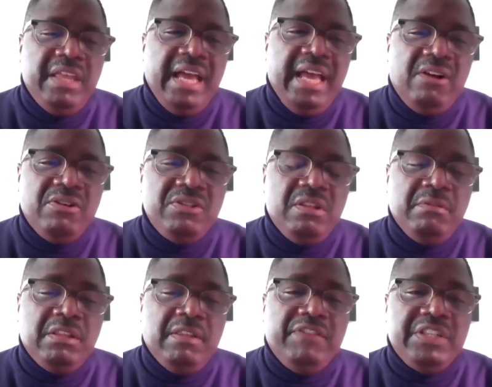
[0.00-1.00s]
the house,
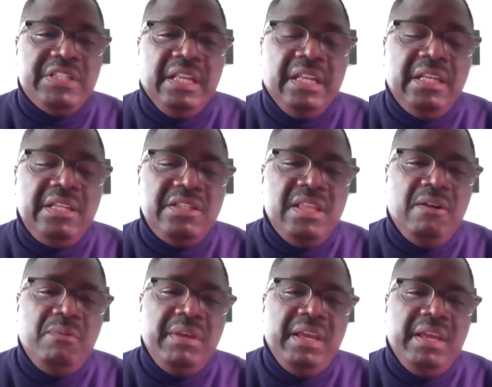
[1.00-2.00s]
the facilities
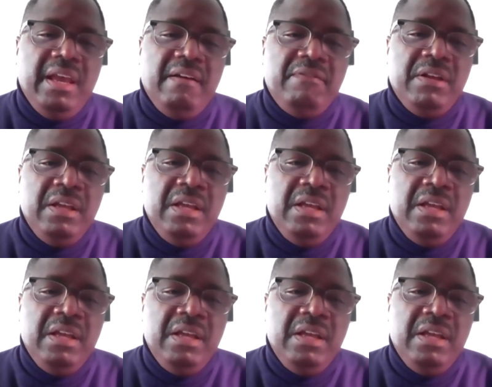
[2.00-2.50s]
that we have,